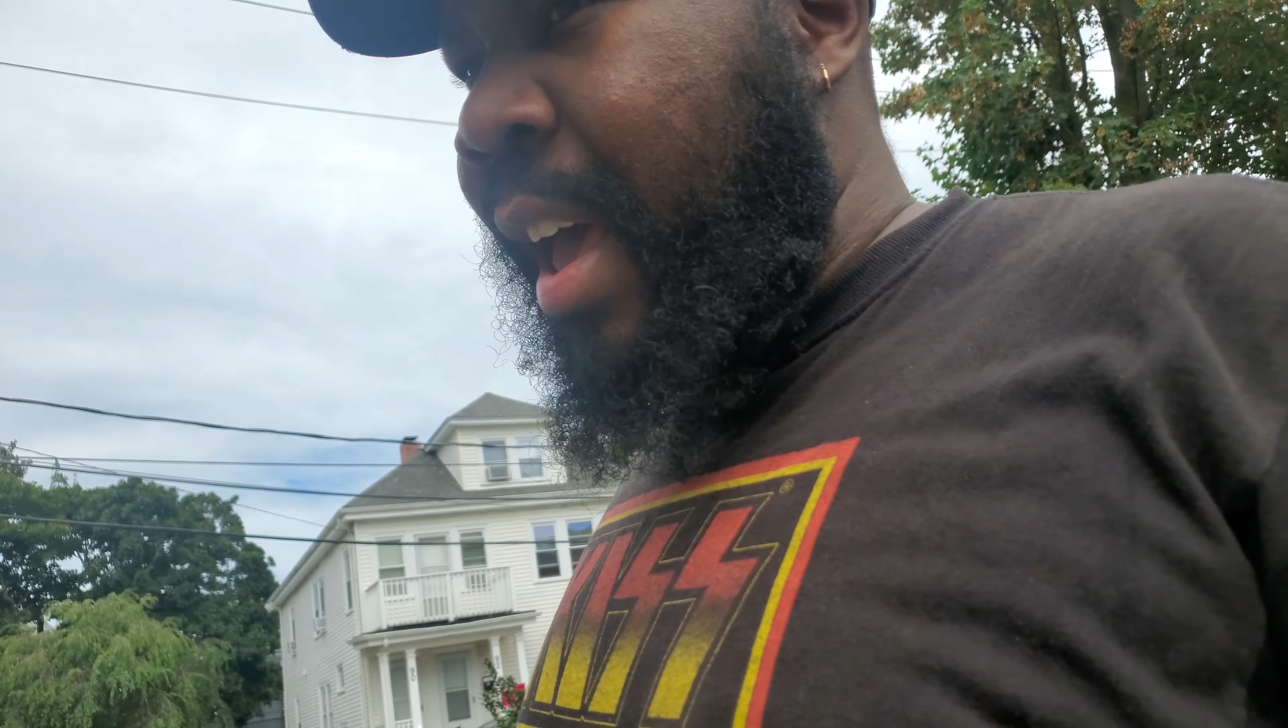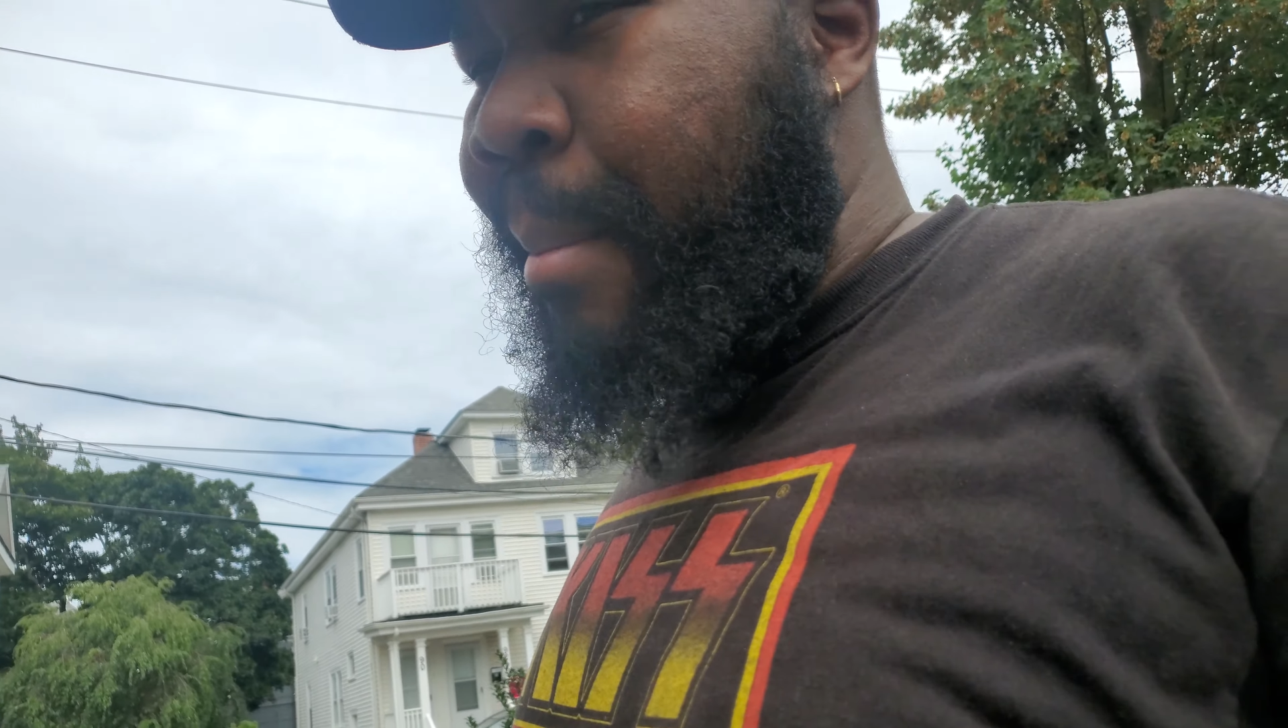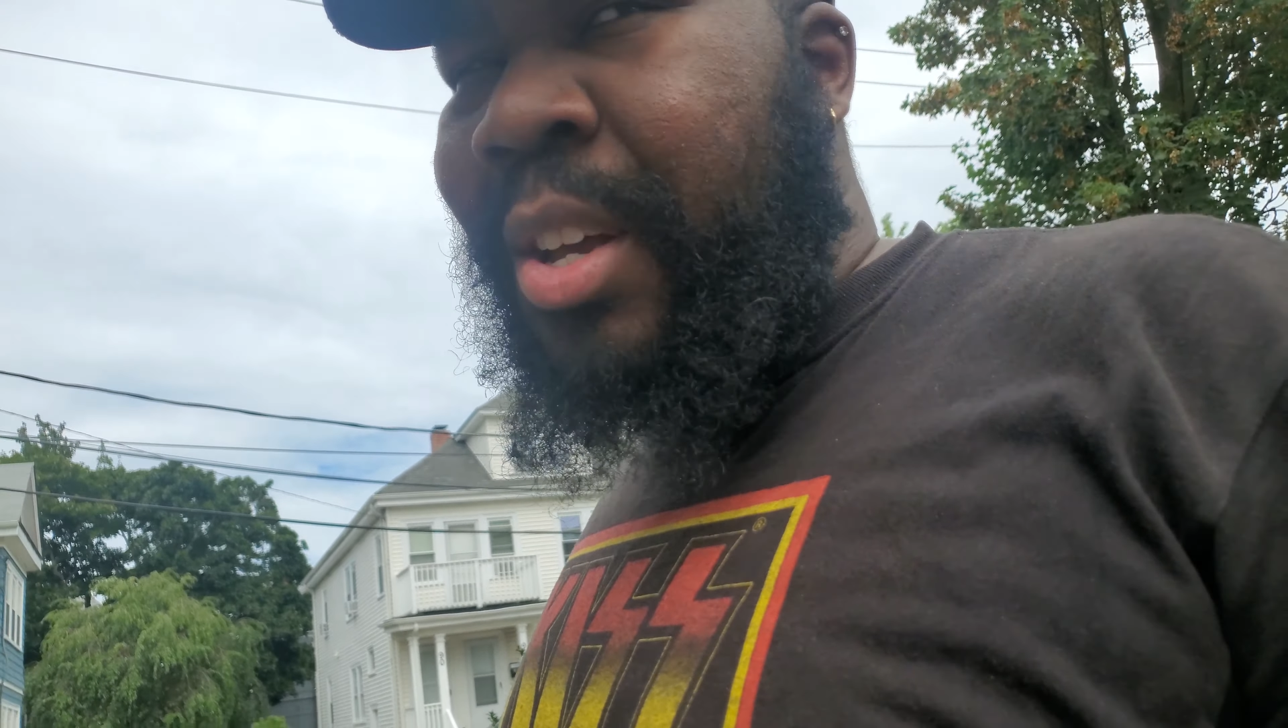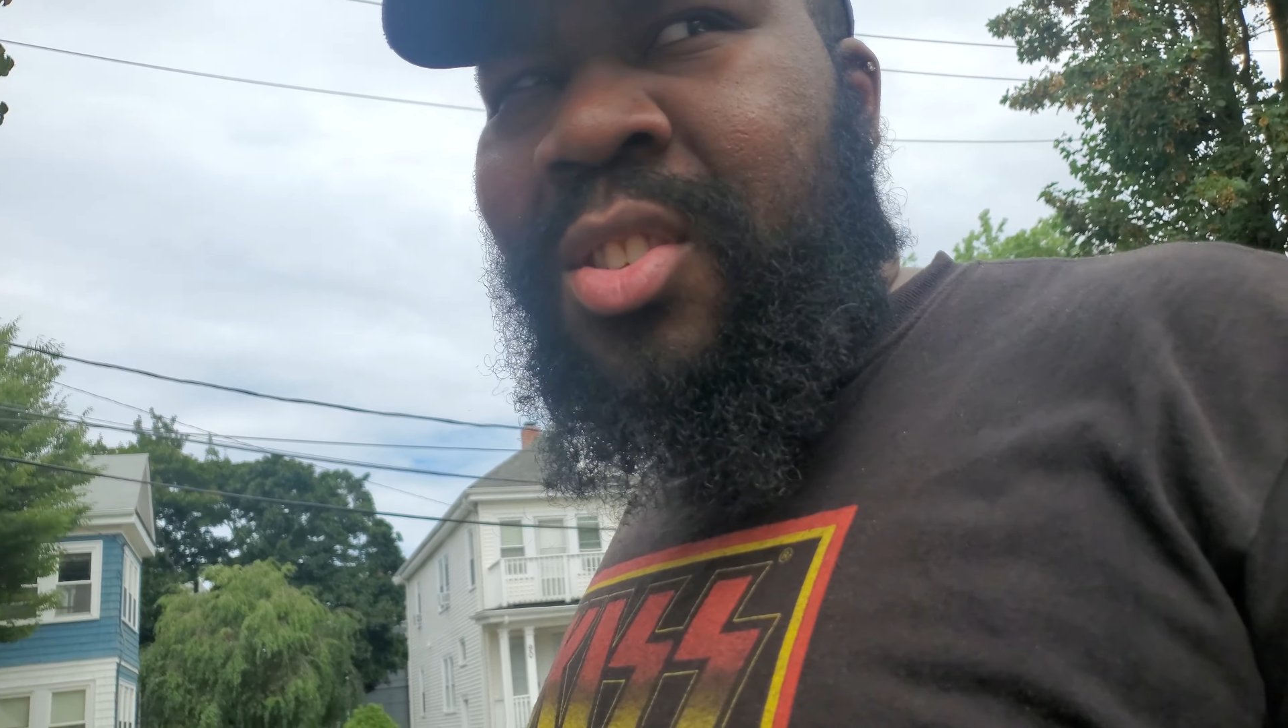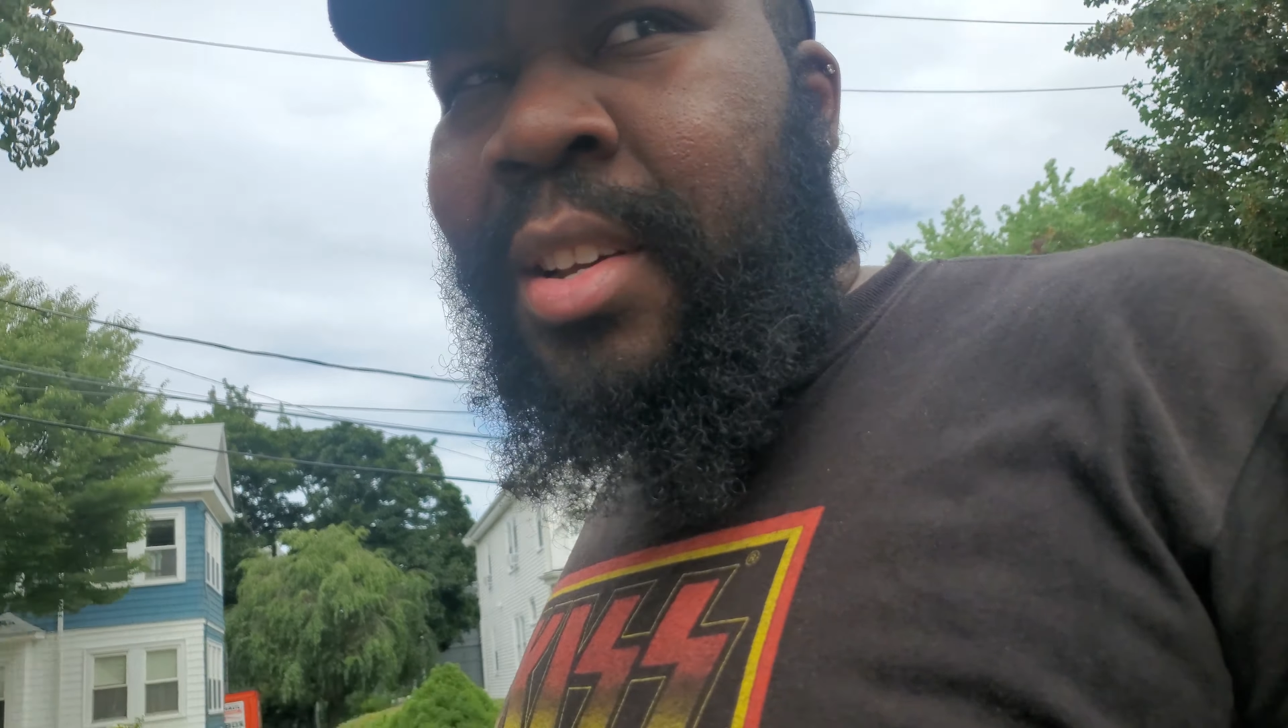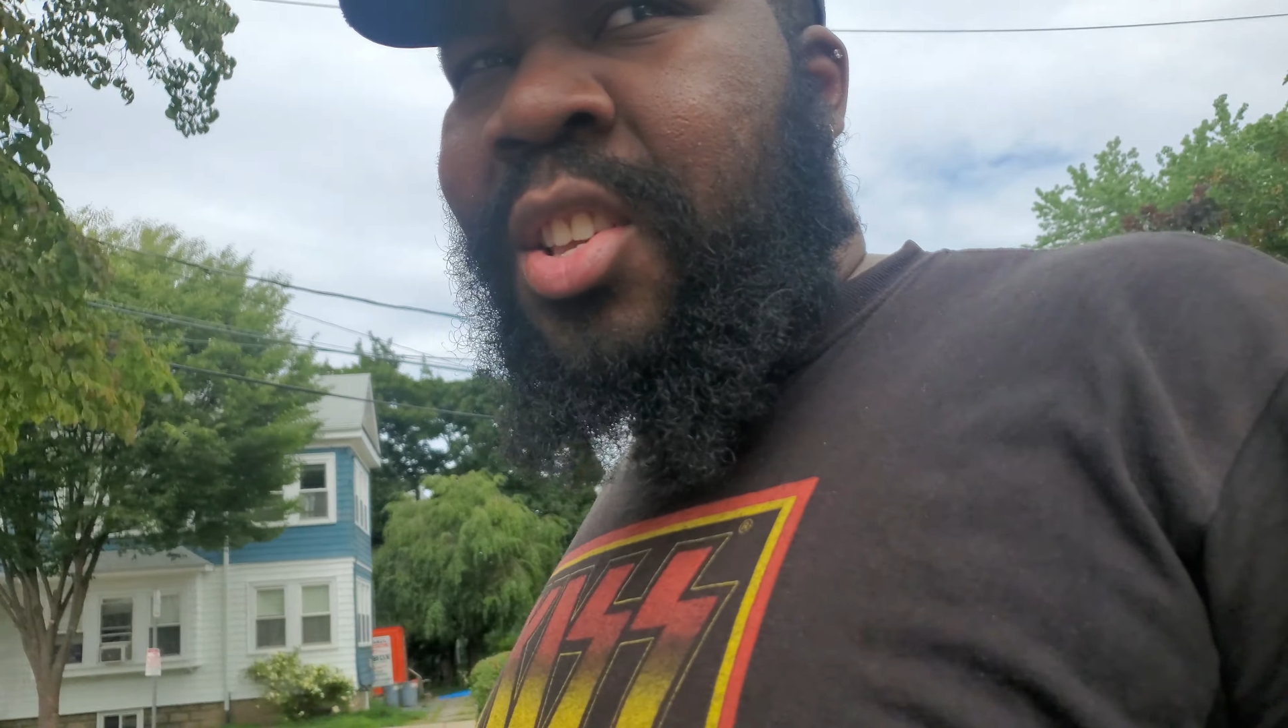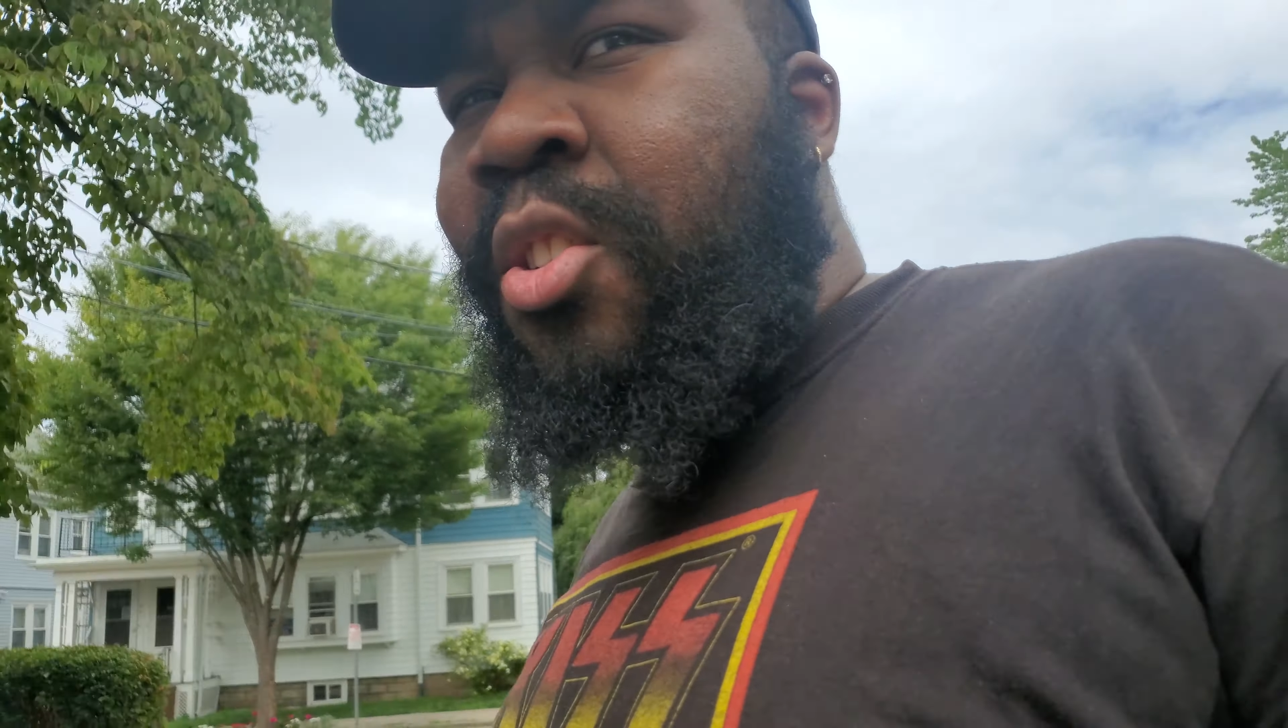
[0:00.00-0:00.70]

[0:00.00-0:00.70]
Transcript: ML60,